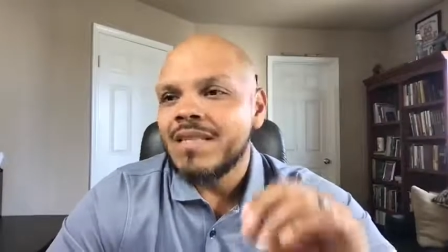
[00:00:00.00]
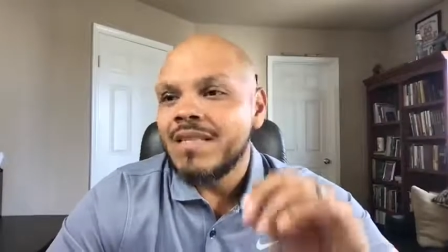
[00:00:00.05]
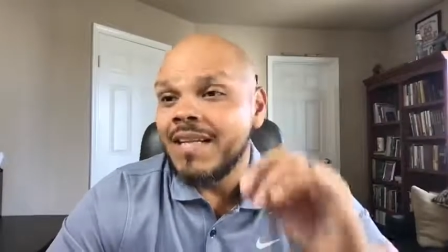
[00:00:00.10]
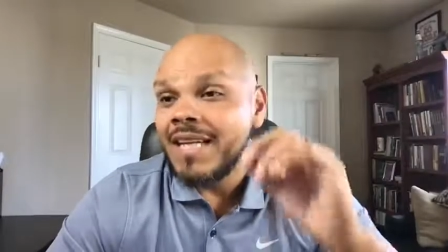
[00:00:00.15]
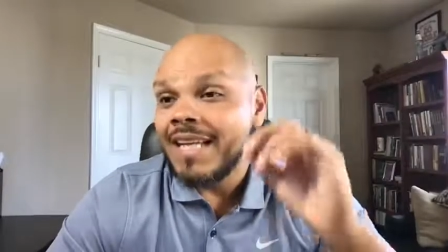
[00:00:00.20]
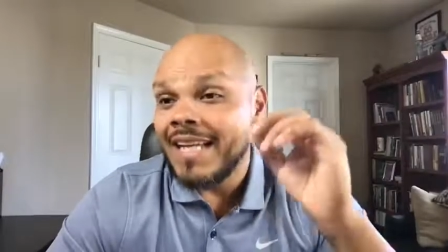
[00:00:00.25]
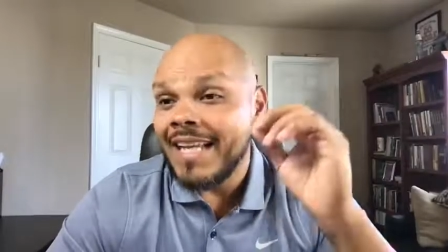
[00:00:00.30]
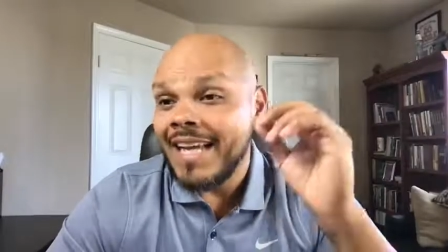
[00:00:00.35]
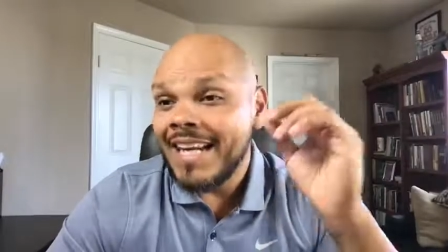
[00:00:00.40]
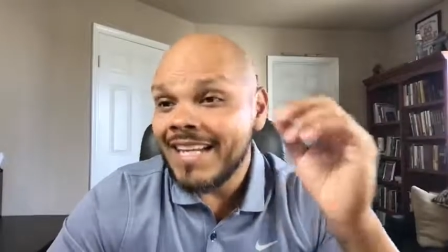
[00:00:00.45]

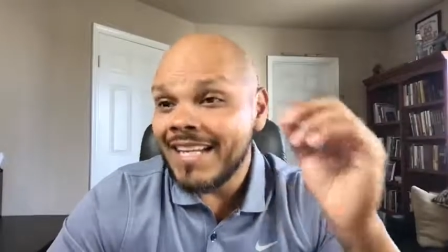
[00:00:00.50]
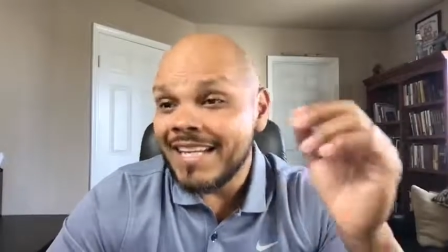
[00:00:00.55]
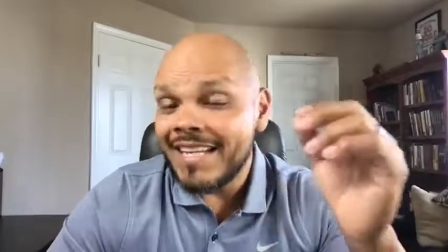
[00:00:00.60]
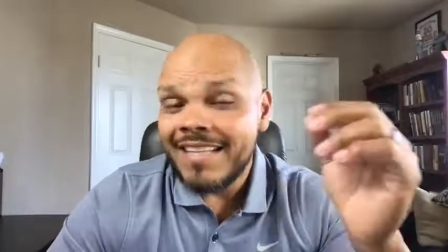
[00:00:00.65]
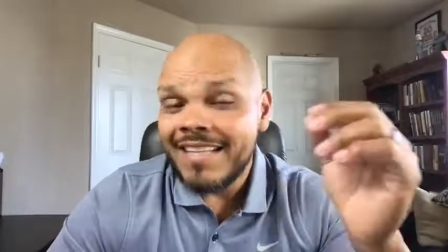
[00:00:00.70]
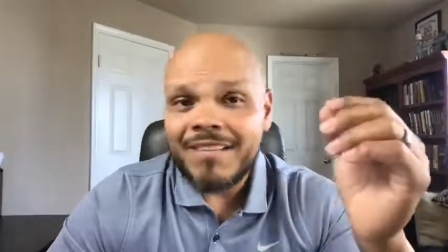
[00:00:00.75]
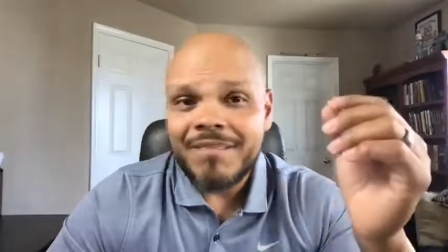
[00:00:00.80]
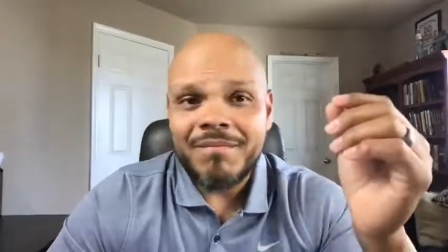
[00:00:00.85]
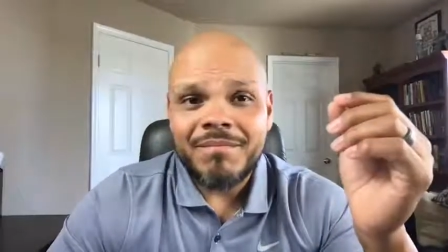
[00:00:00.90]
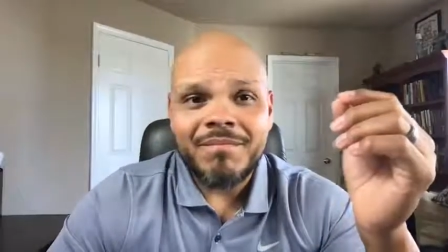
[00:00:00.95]

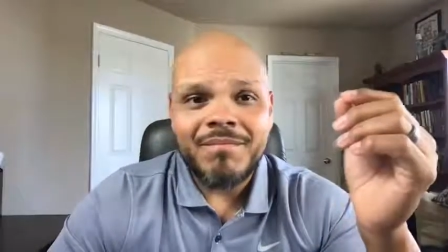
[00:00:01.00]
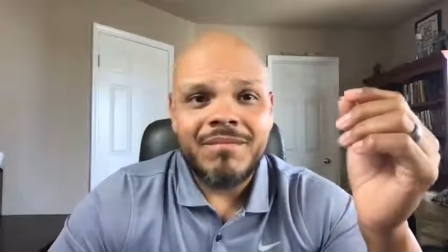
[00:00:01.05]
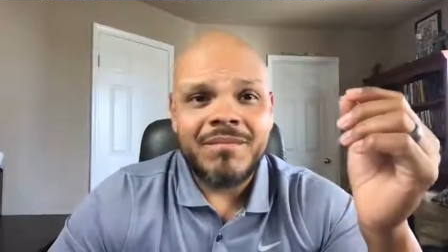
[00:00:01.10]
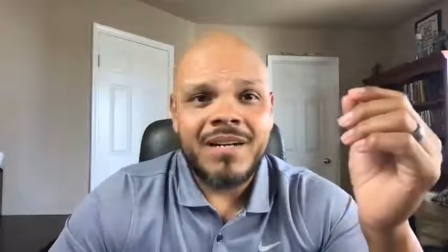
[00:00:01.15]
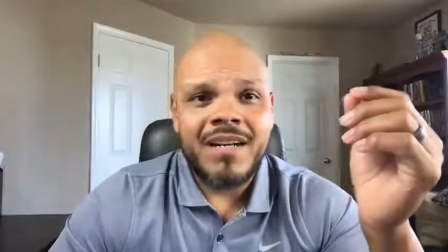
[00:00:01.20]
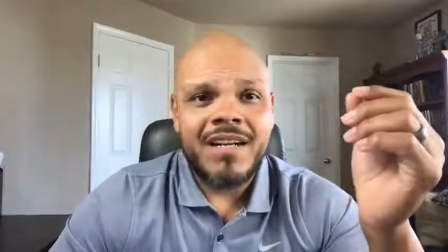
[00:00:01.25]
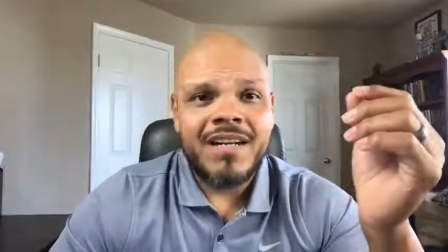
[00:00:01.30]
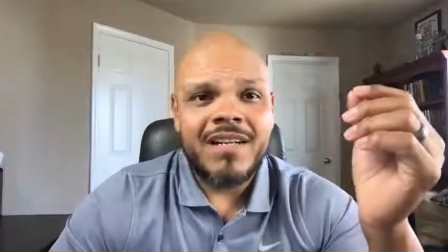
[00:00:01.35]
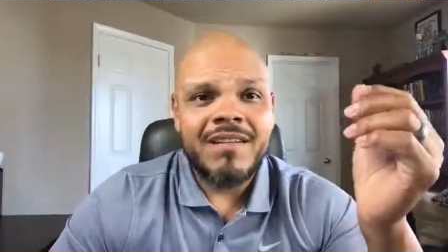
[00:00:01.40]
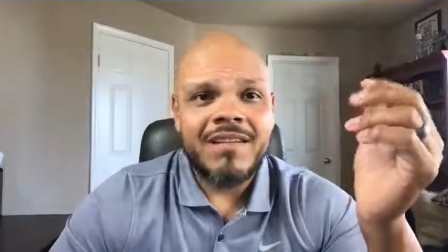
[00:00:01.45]
Helena,
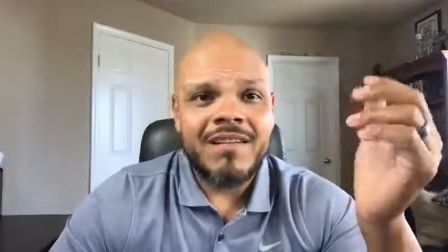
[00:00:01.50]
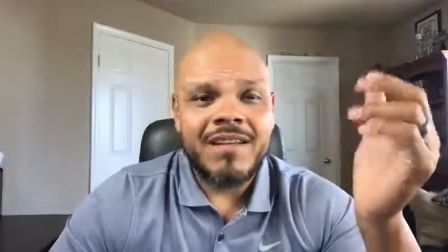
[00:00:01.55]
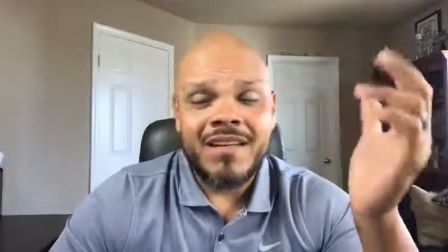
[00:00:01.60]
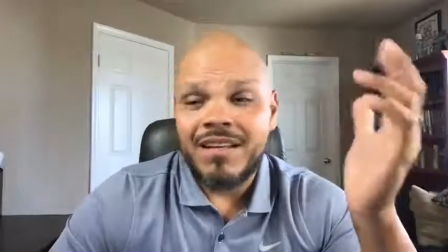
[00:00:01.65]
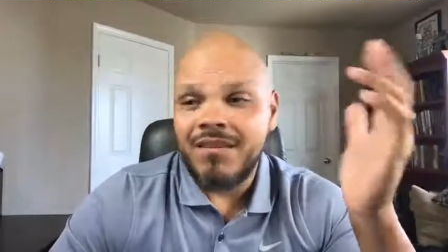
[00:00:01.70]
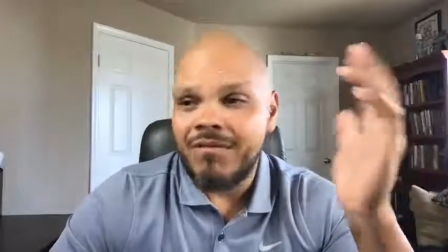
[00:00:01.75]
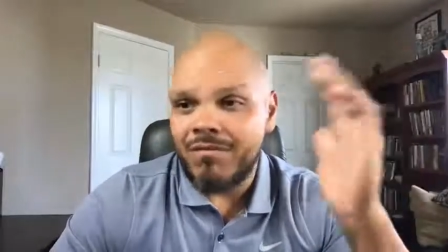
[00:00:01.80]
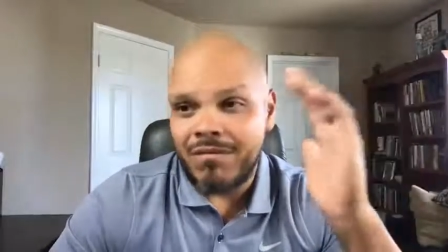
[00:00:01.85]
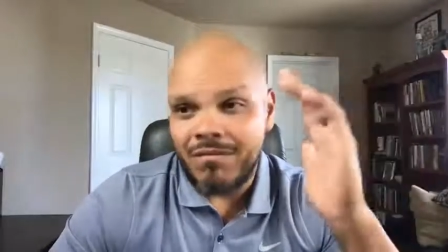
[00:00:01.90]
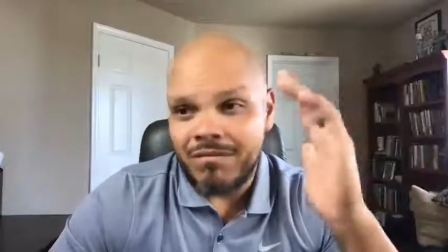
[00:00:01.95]
right?
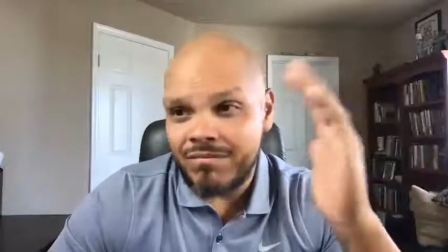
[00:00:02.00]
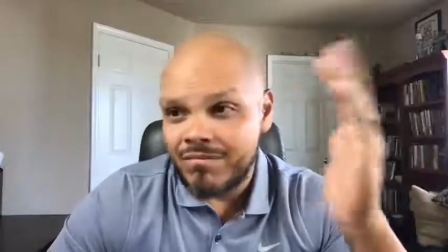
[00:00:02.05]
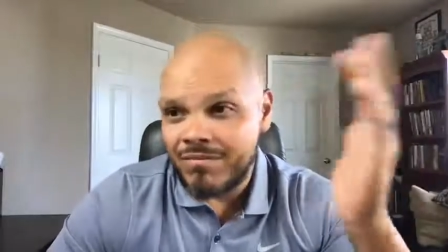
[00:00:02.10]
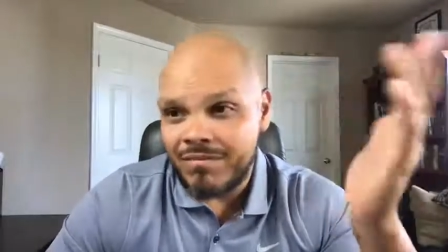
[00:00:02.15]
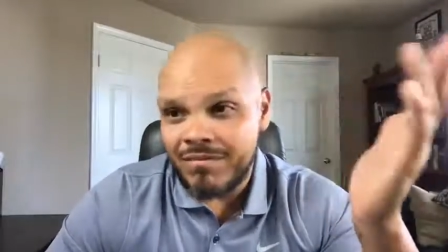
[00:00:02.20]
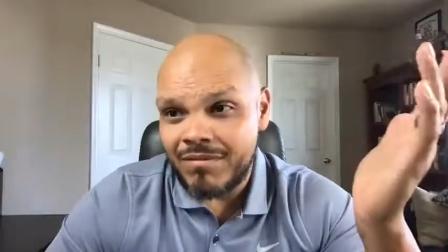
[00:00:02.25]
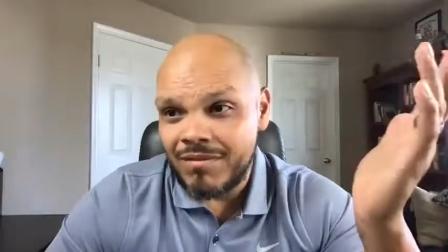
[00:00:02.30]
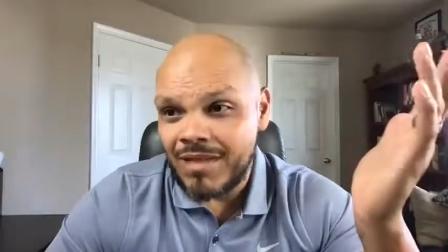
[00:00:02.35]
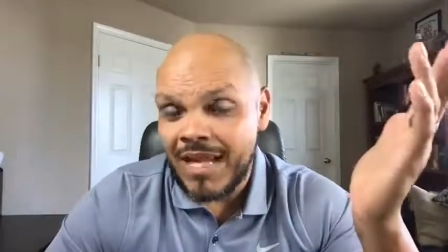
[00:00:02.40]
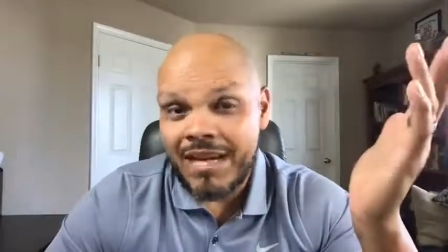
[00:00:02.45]
Again,
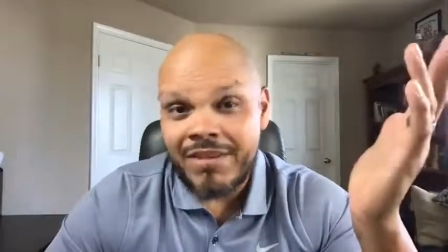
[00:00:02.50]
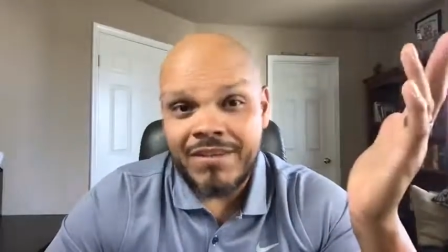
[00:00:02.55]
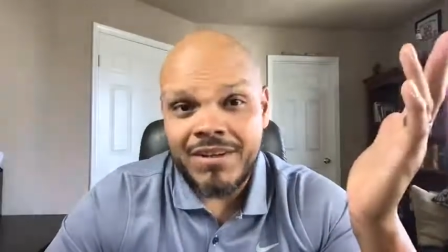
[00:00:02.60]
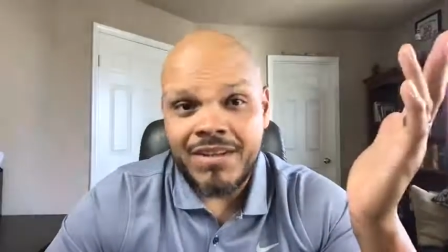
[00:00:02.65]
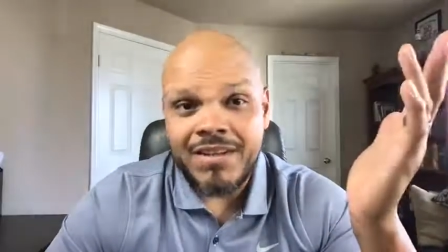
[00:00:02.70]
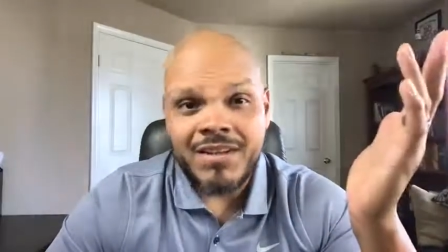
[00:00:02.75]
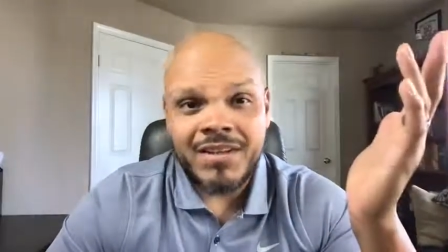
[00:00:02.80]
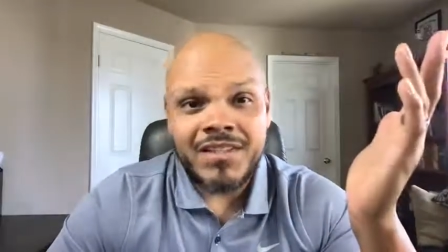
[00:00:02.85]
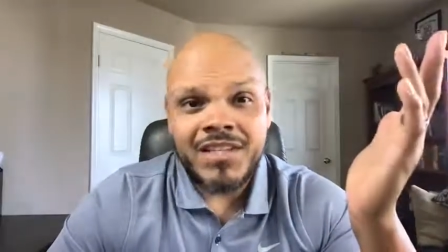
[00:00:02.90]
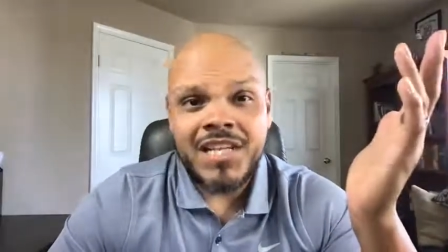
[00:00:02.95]
not even a